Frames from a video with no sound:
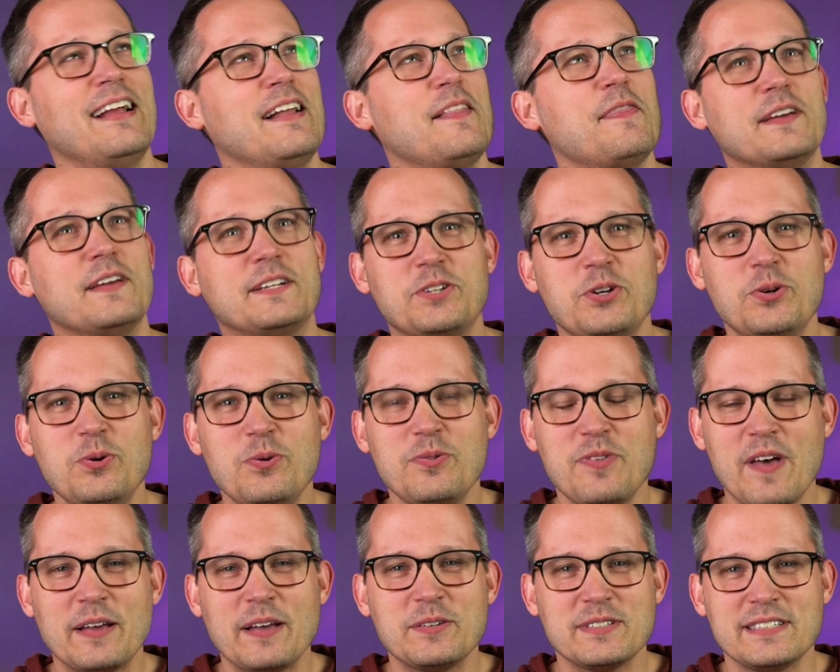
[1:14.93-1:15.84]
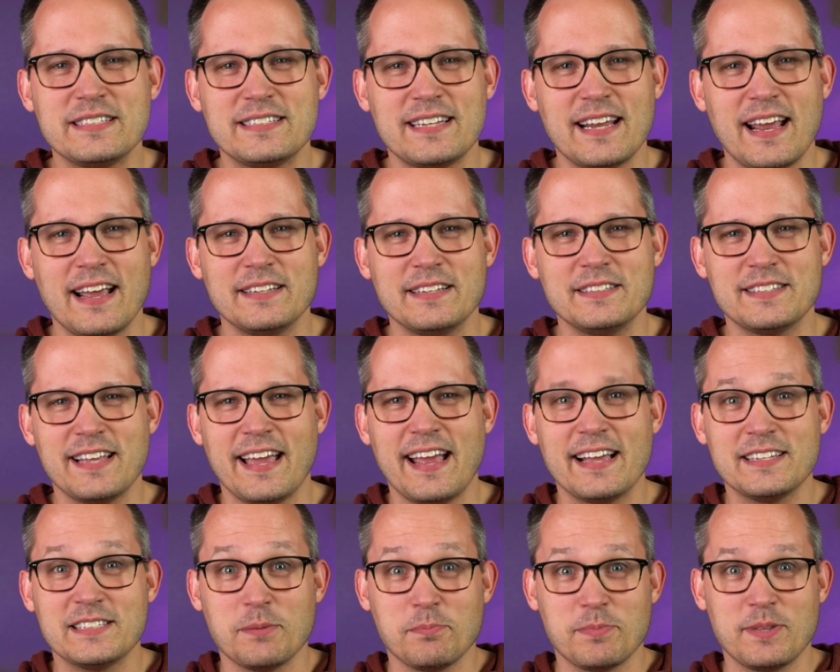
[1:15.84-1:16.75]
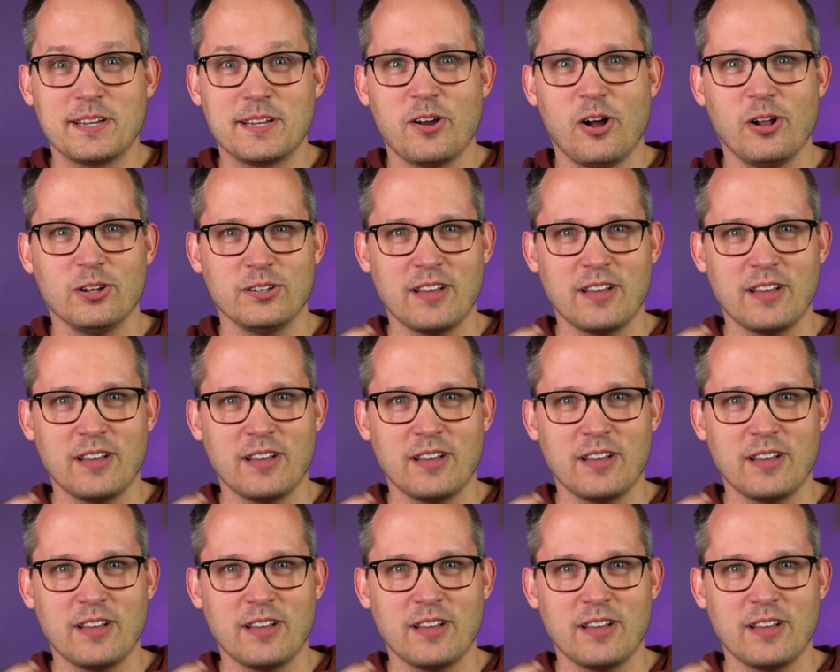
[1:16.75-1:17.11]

the 2010s, they had something called